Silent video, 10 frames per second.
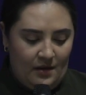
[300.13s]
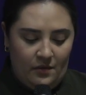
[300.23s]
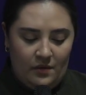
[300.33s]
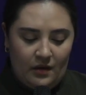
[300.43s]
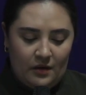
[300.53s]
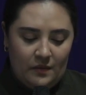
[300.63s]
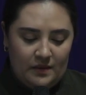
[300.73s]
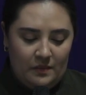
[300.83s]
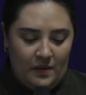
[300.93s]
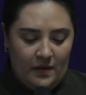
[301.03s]
Oonark
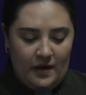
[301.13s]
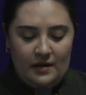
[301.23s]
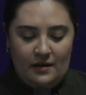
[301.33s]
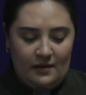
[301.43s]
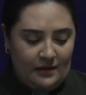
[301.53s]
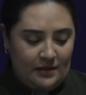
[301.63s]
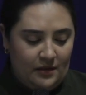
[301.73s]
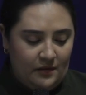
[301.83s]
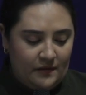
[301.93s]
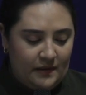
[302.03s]
was born in
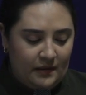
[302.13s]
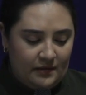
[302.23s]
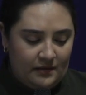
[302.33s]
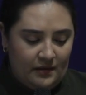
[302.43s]
1906